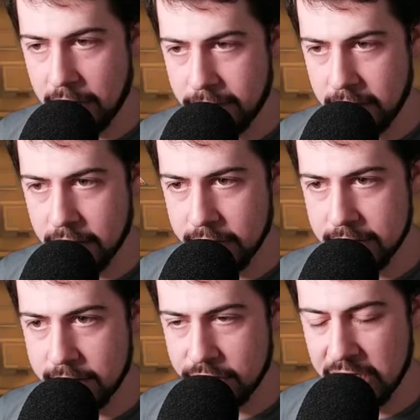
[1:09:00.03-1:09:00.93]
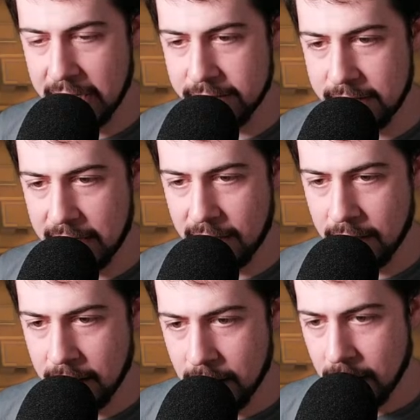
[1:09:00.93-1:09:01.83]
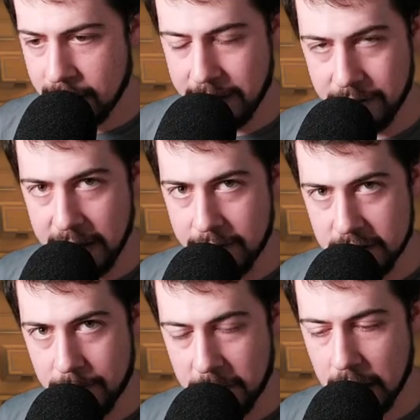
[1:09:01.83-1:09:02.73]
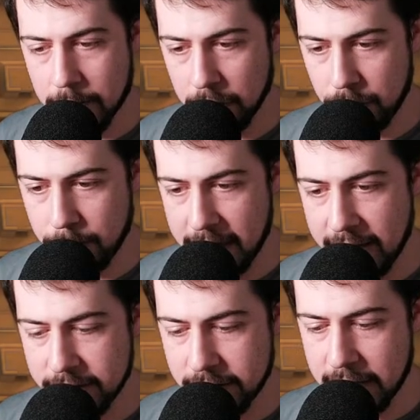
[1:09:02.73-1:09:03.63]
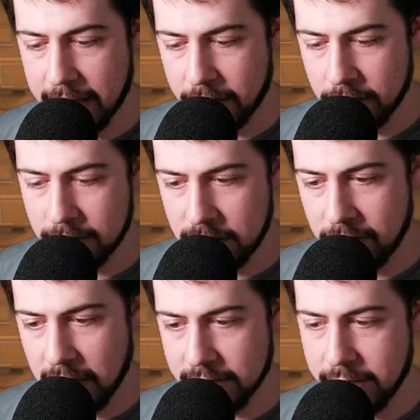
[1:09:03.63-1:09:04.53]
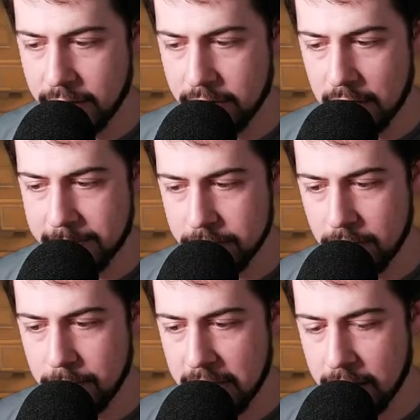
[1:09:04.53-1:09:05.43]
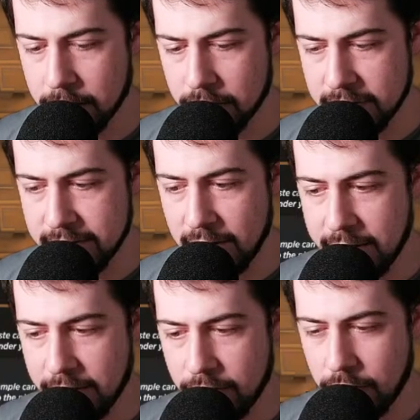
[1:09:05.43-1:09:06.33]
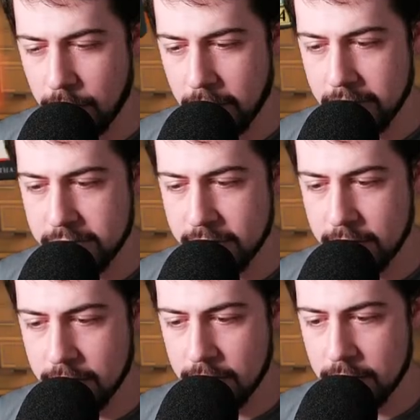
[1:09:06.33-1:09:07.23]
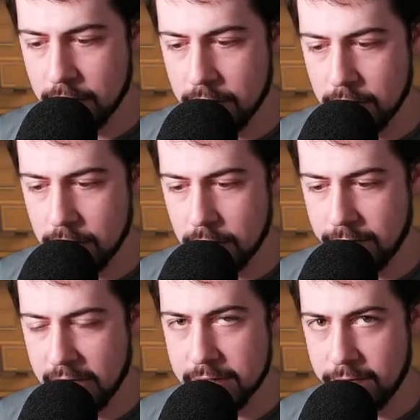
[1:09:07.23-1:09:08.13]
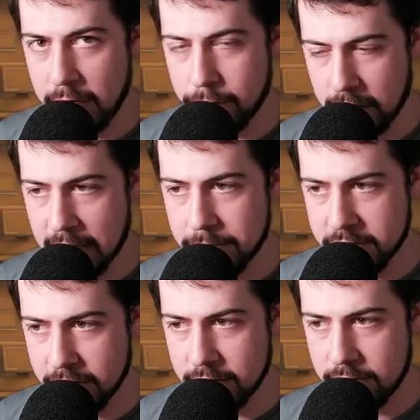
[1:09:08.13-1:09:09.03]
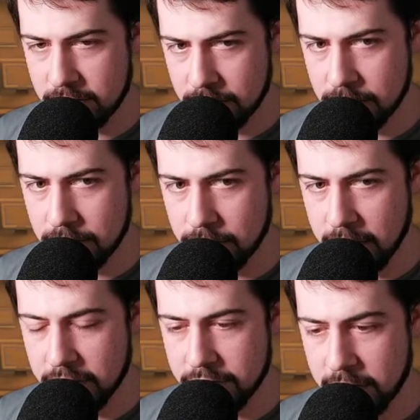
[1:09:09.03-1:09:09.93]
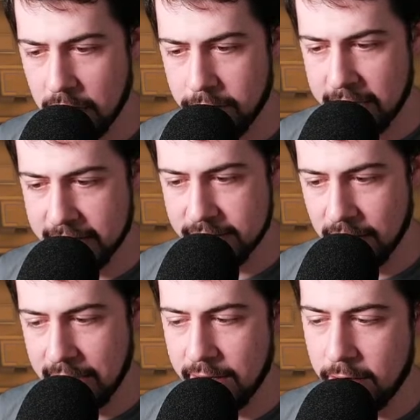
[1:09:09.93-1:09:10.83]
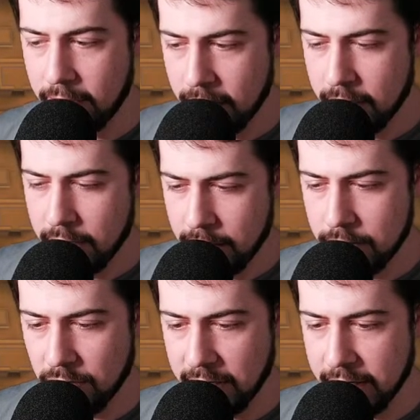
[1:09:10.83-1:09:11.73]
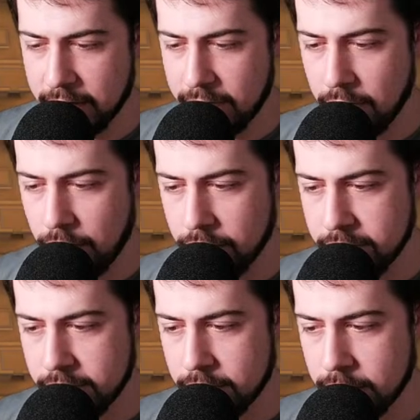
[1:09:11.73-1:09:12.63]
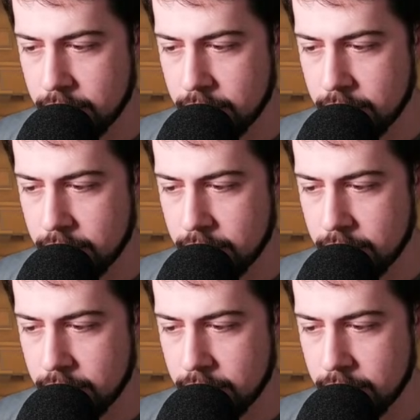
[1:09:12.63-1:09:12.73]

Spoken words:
Alpha, increase the chance that they only have something blue-based that Shifting Ceratops would be resilient towards. If it is Fateful Absence, Regisaur Alpha has to land. We'll get those